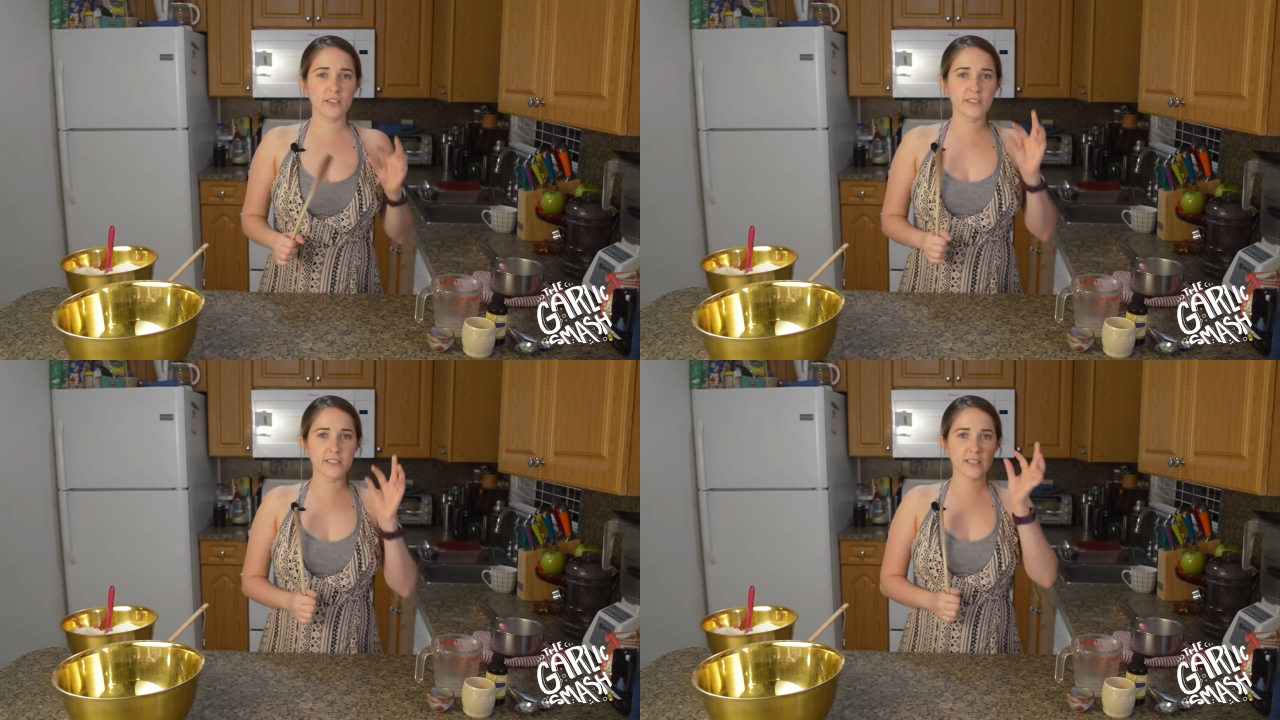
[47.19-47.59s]

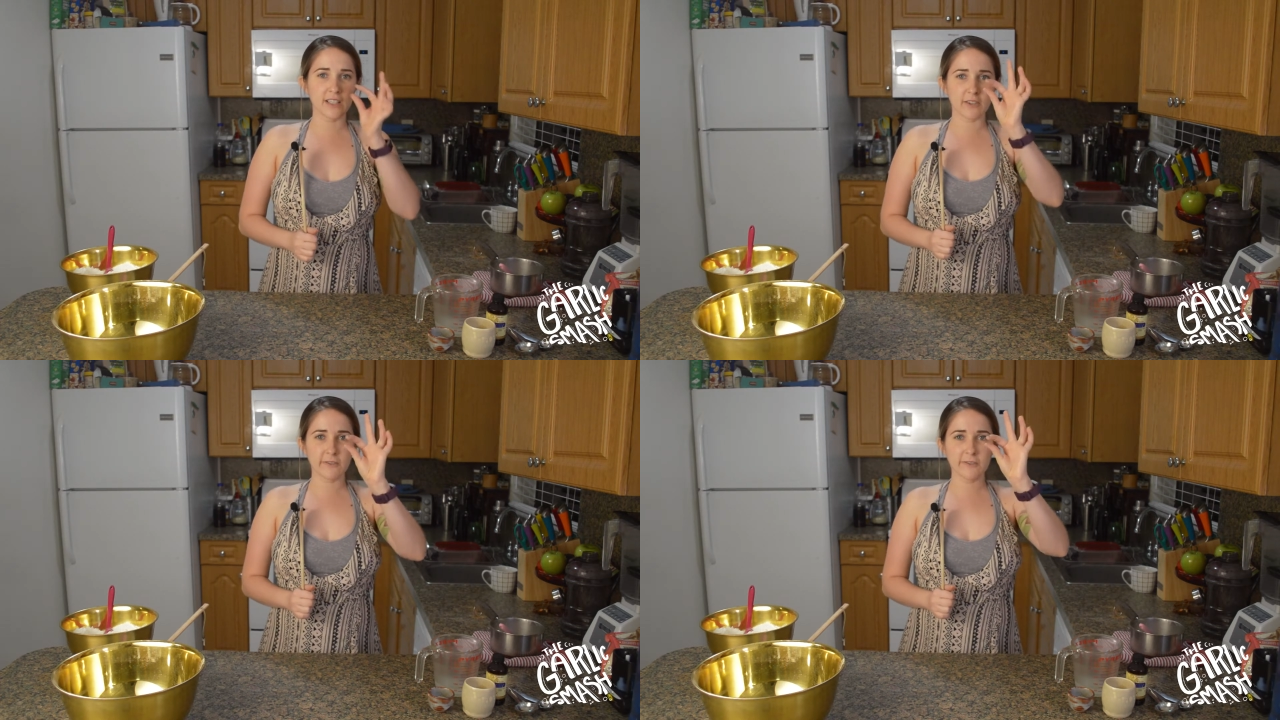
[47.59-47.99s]
It was
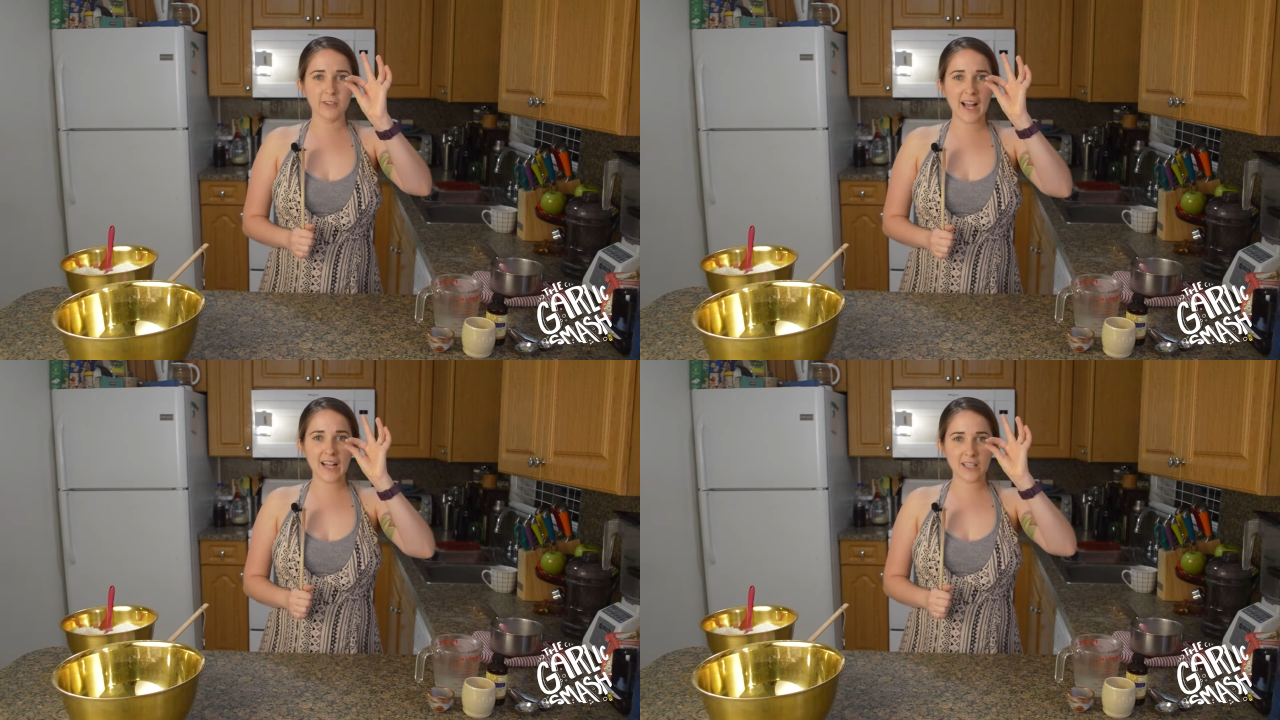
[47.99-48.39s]
like a
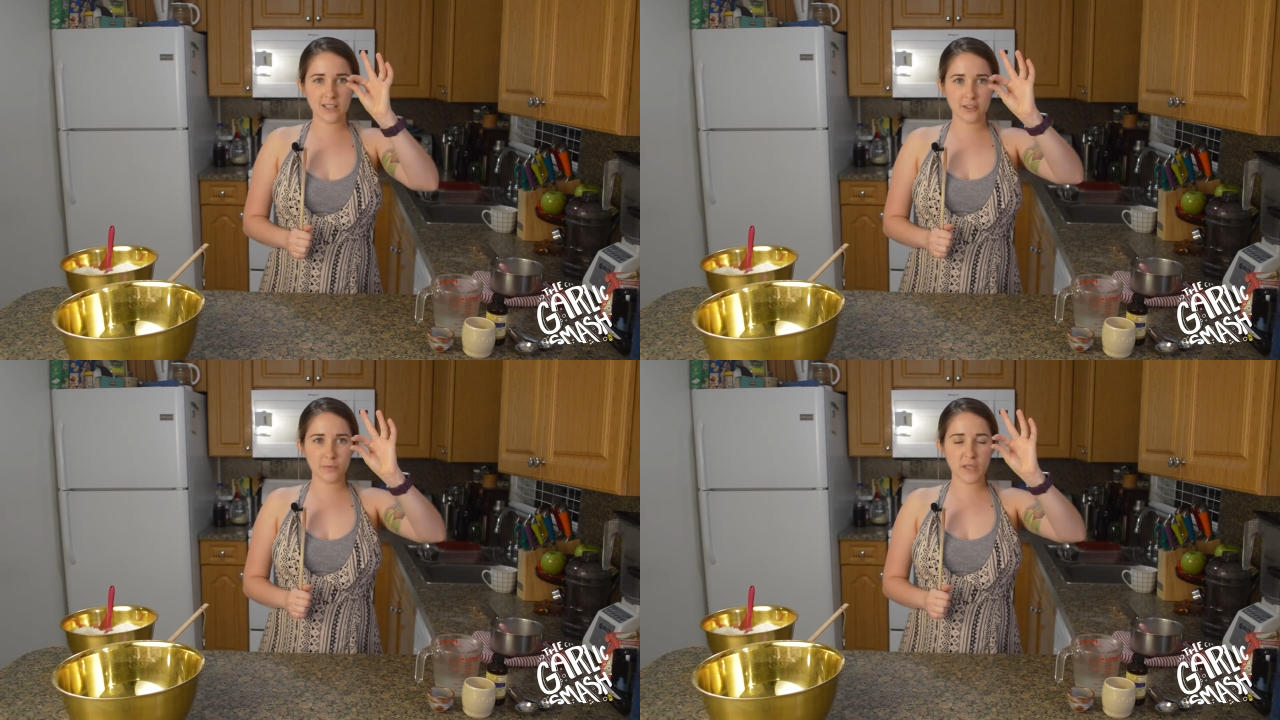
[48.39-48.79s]
flat
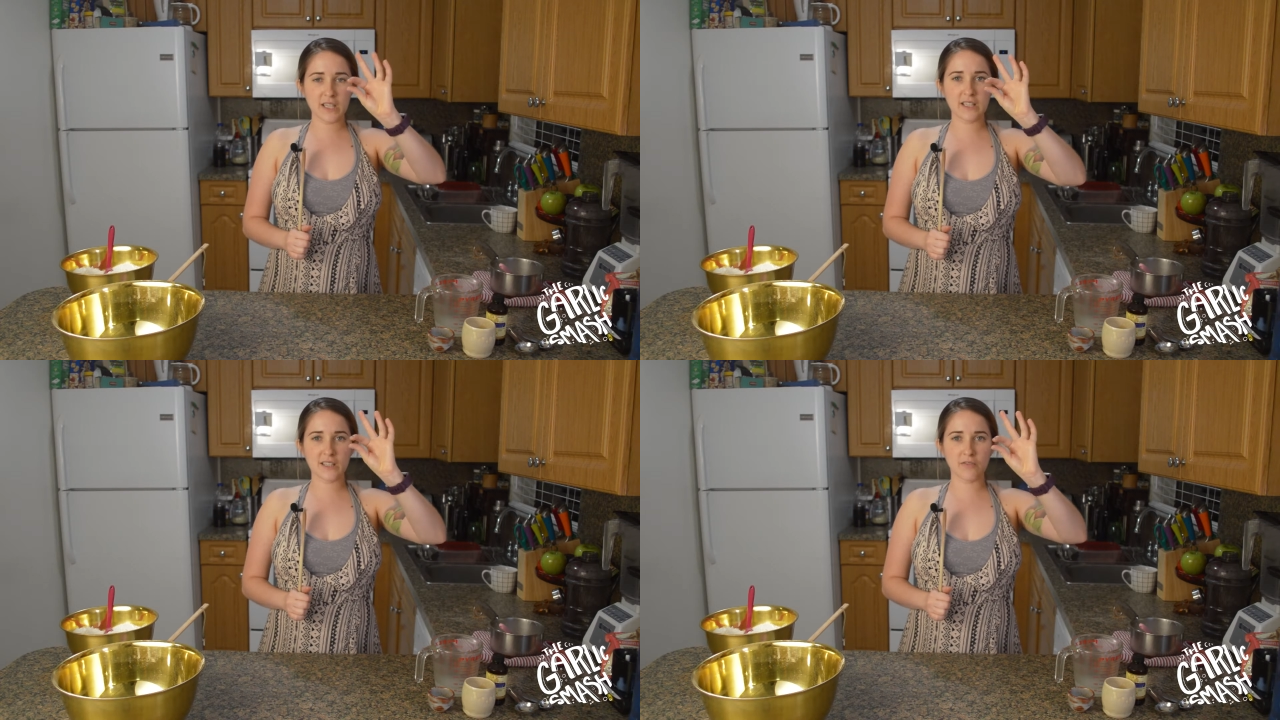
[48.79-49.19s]
little
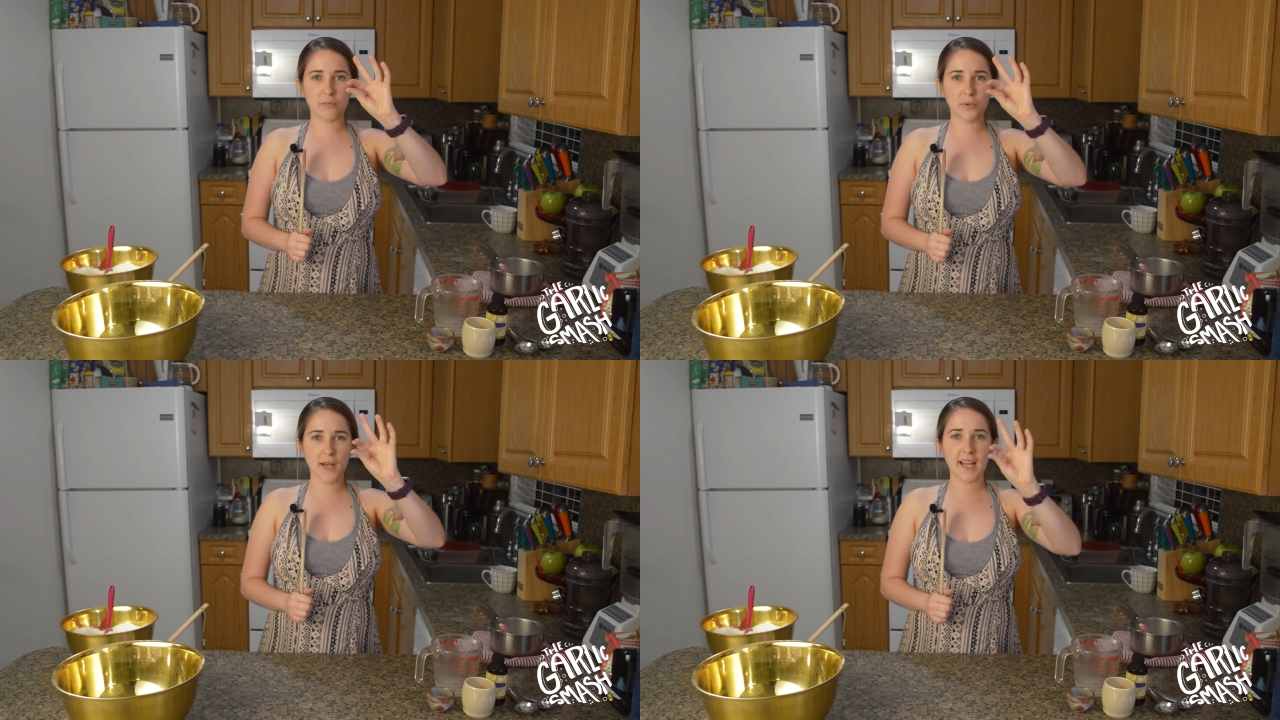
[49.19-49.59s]
piece of
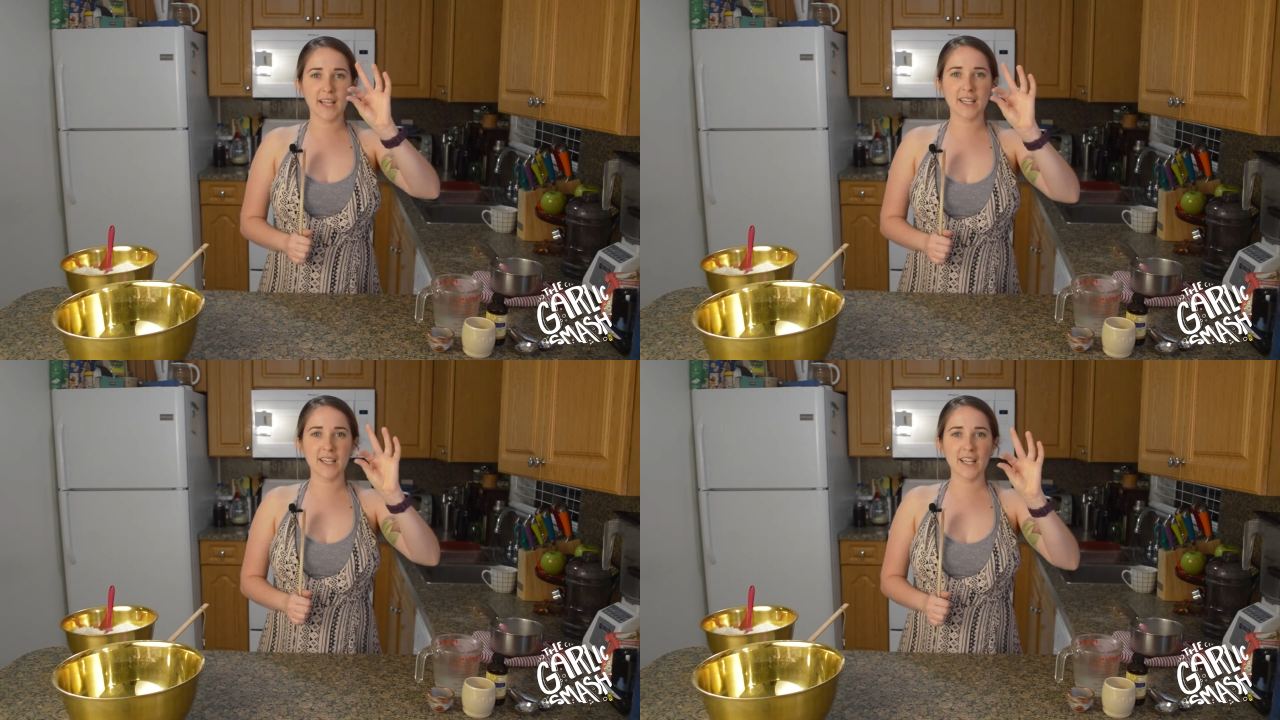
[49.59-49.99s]

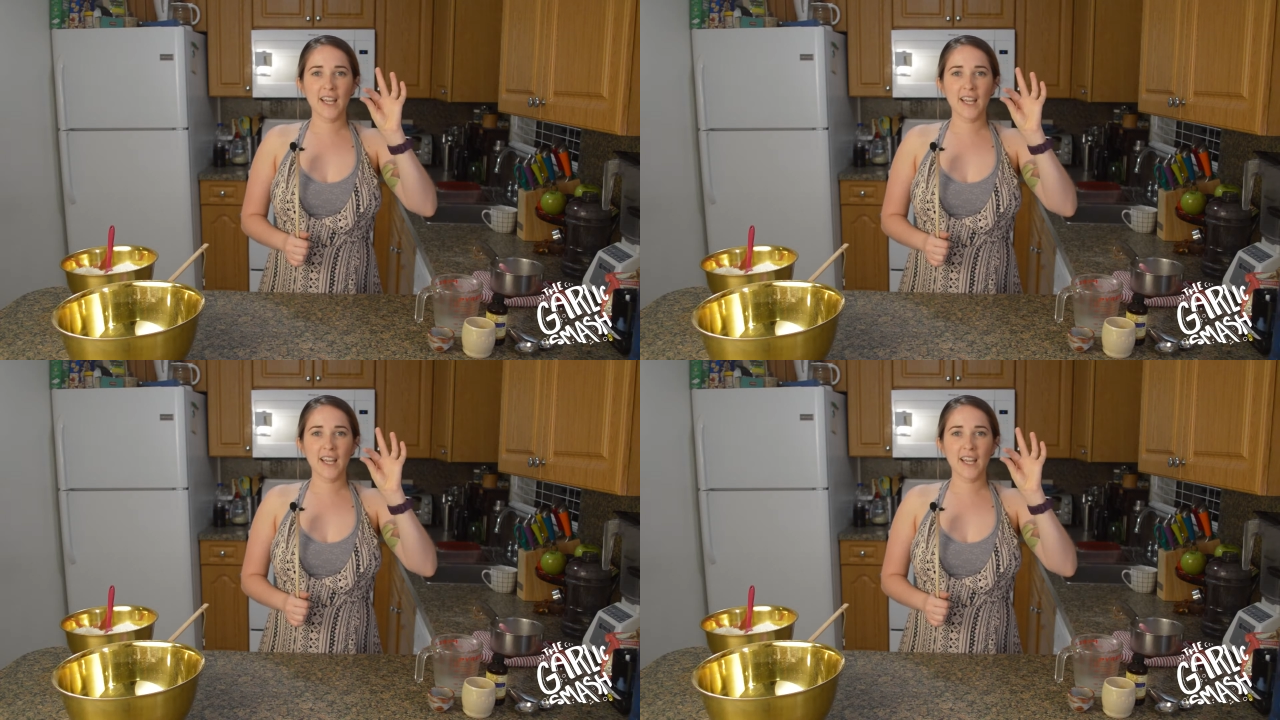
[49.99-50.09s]
bread.